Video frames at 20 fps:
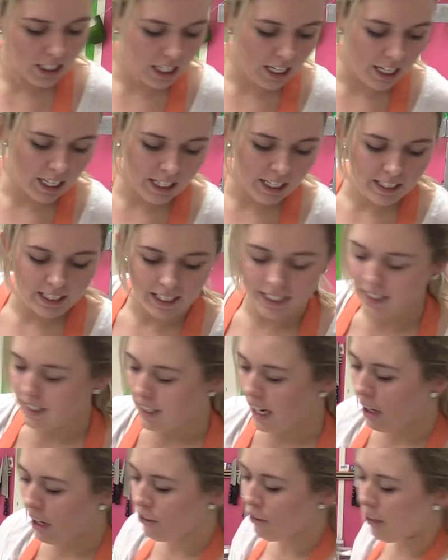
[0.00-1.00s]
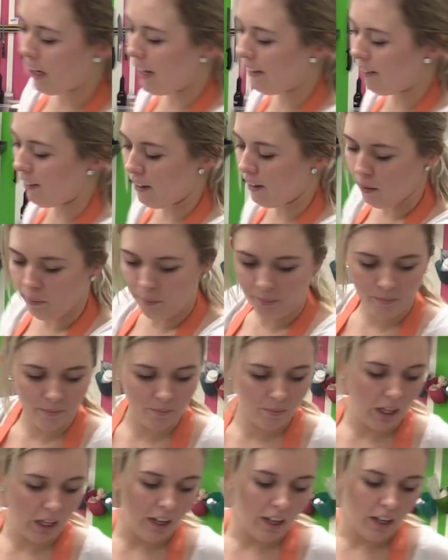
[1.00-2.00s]
these and decorate them.
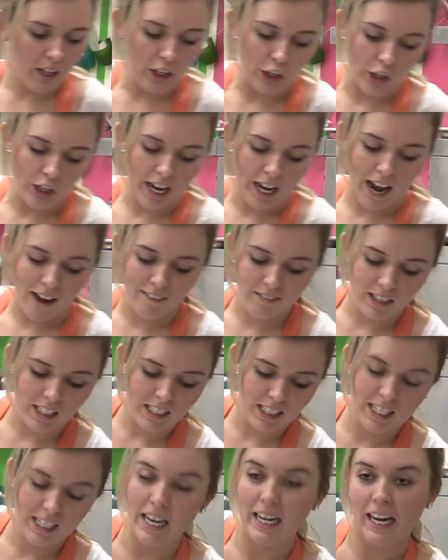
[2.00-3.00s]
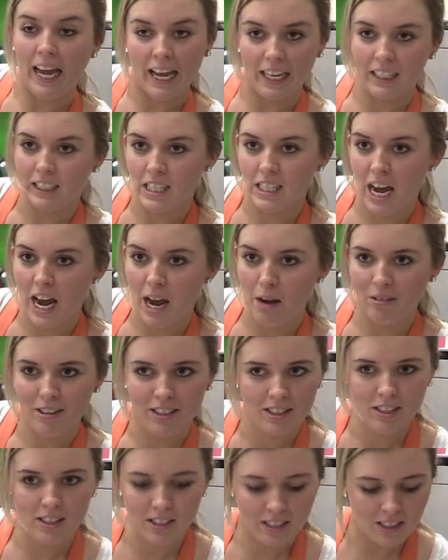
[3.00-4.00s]
You can have these done ahead of time, and
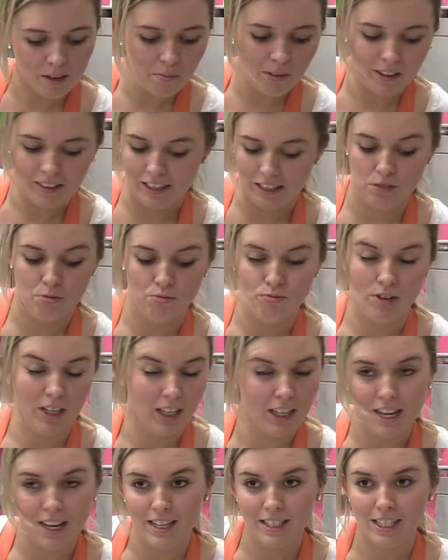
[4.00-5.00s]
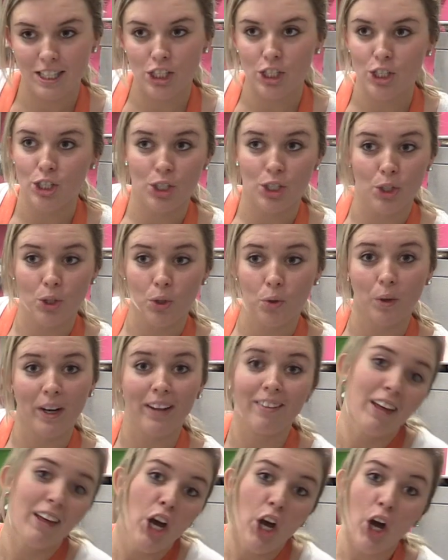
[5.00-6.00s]
this is something that's really easy to do
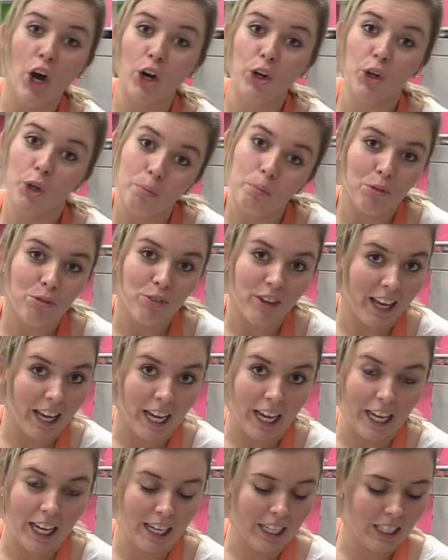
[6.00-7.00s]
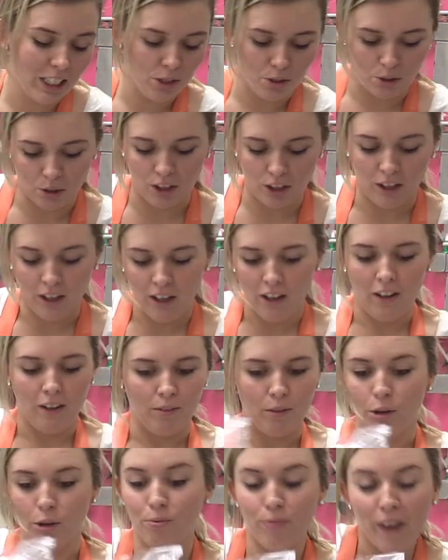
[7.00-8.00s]
with a group of kids or
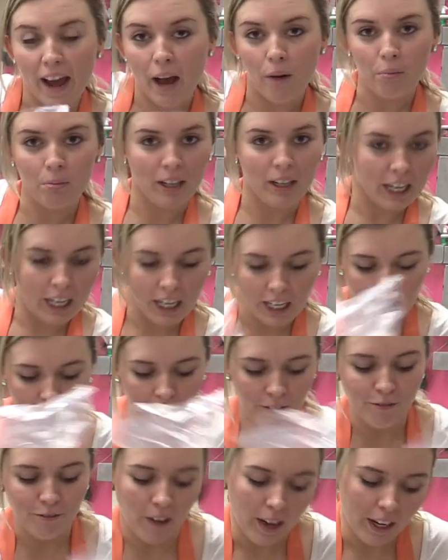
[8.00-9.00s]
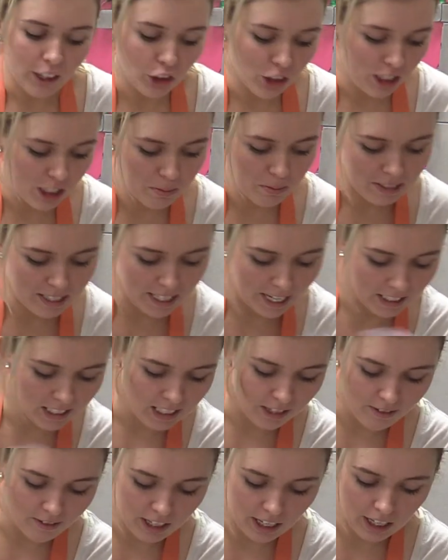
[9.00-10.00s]
your family, a fun Christmas
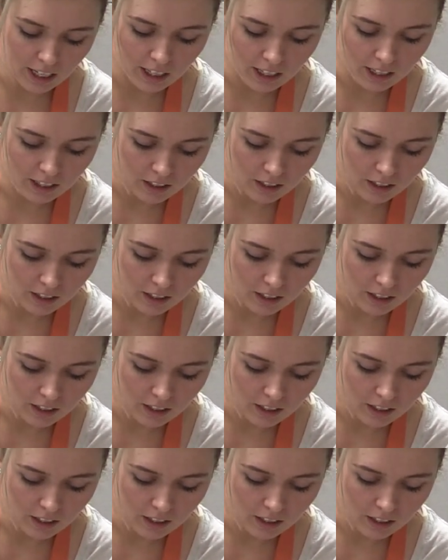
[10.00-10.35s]
activity.